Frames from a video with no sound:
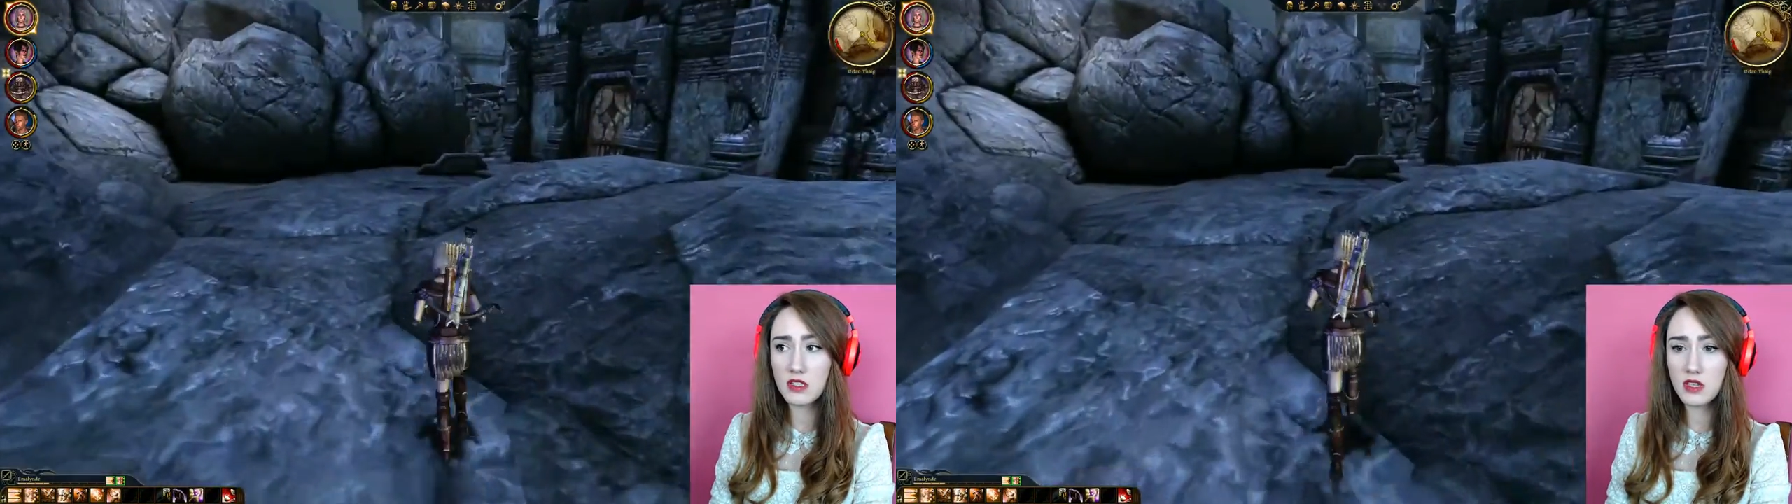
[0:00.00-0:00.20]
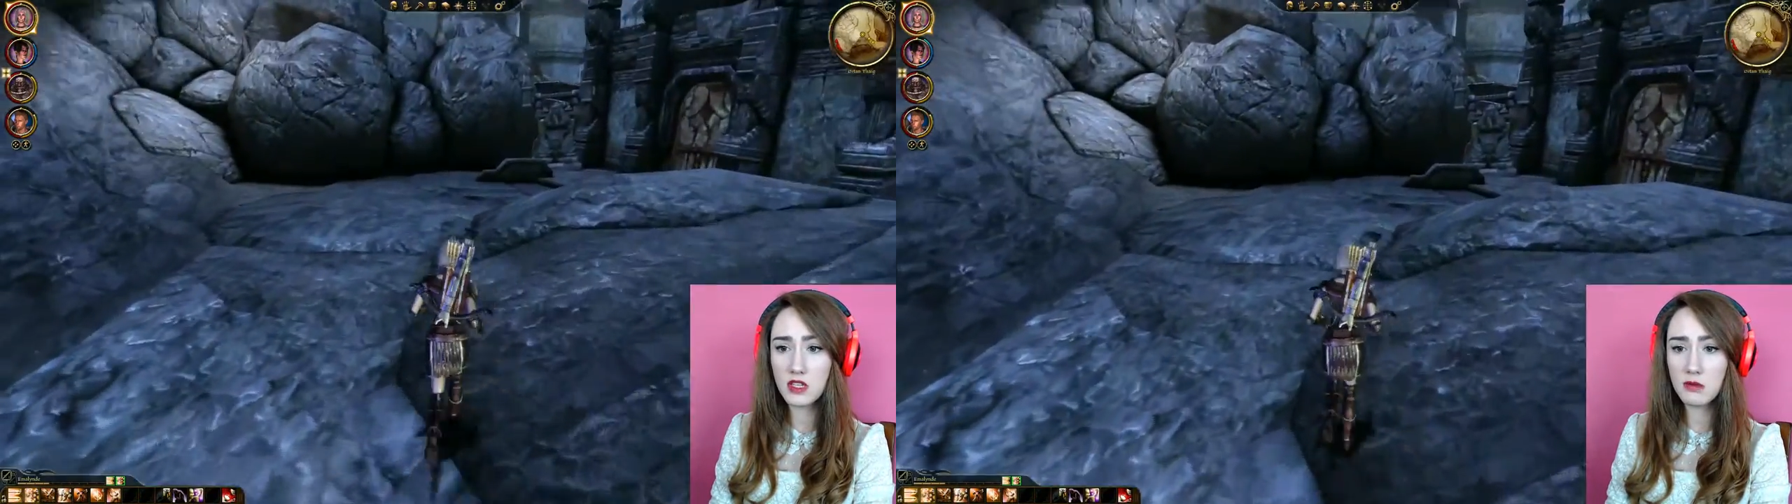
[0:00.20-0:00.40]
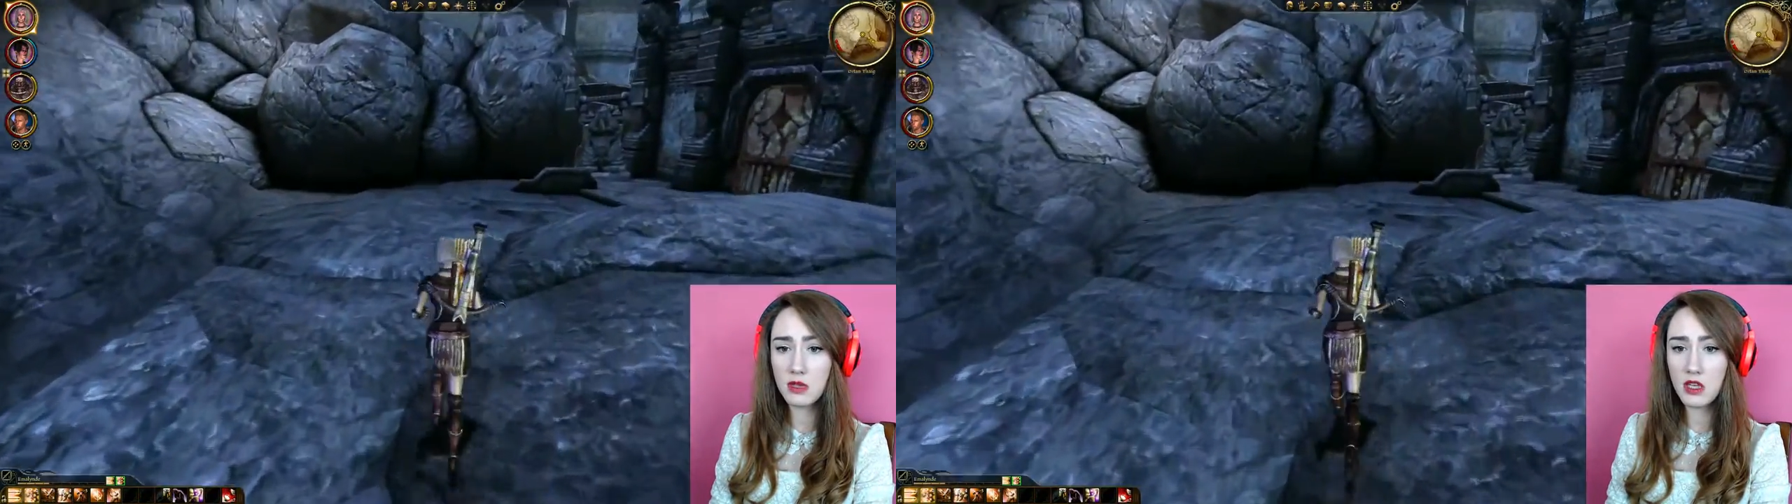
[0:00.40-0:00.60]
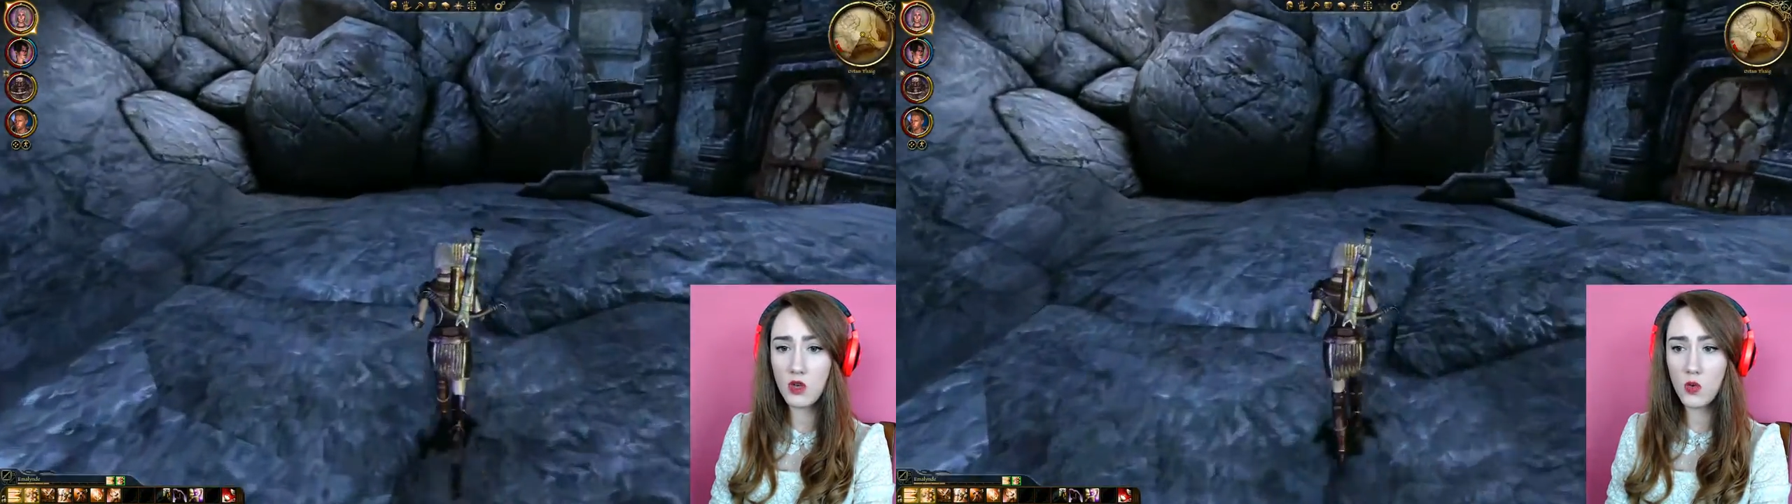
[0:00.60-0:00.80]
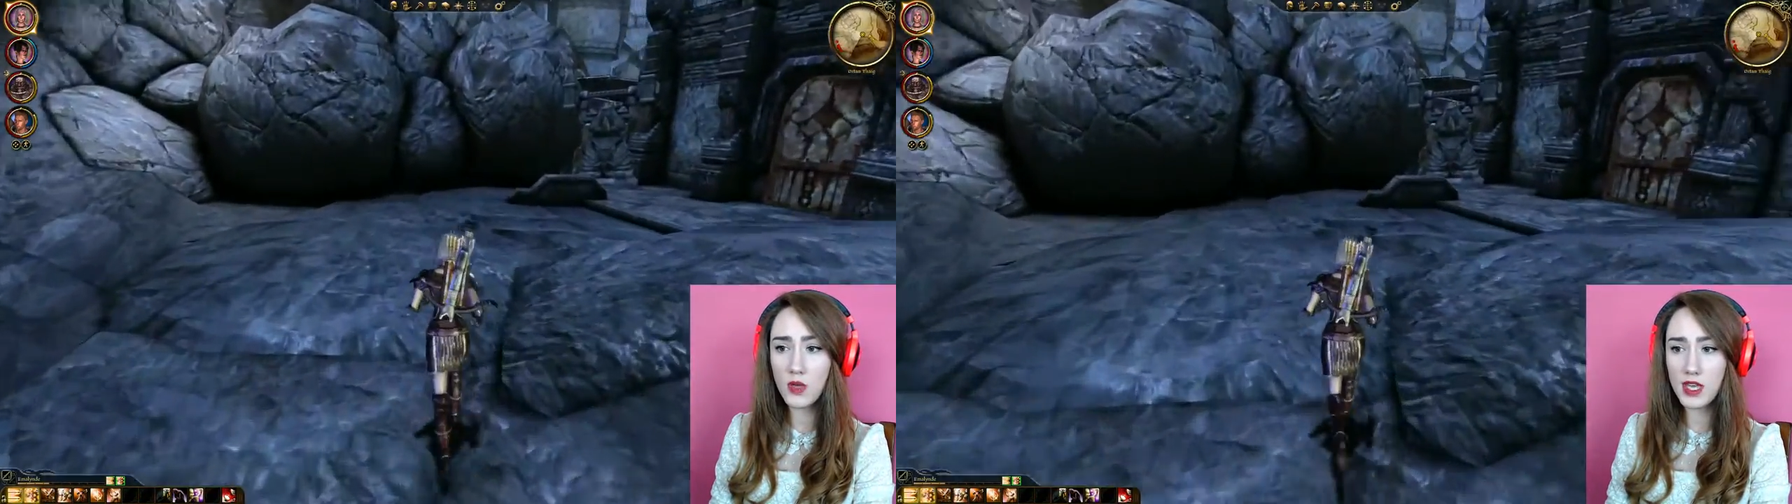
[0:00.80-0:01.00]
gonna be
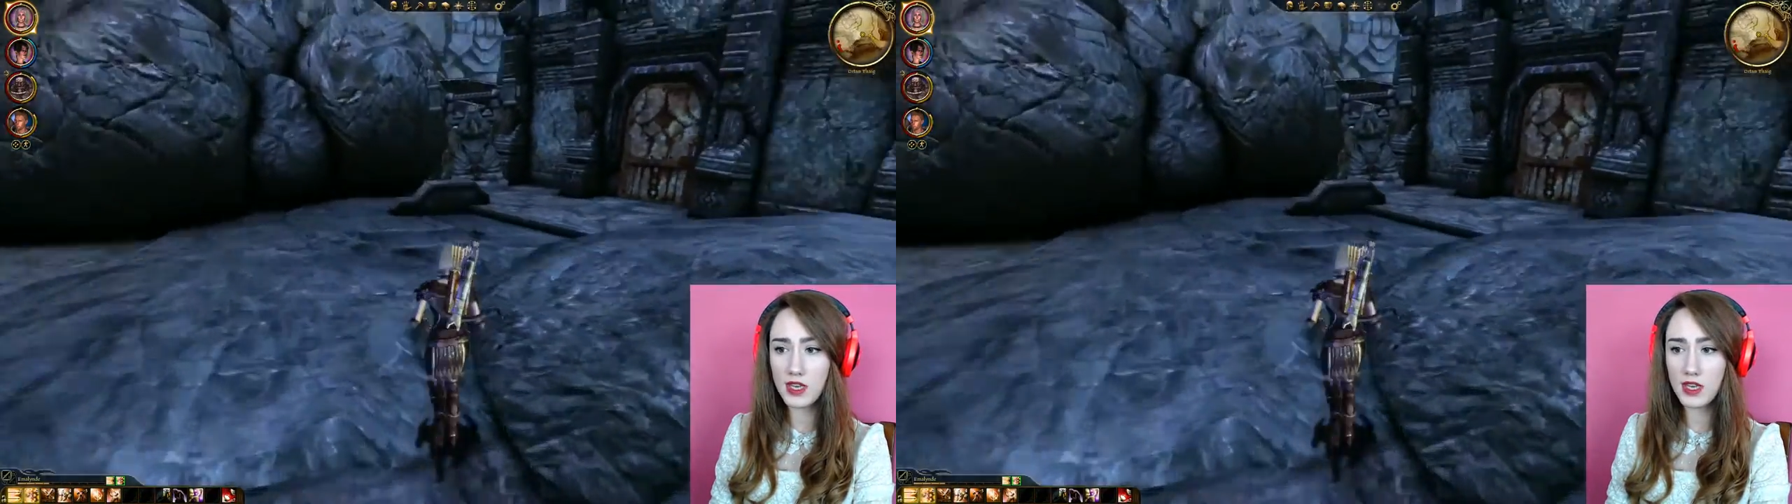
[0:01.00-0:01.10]
okay.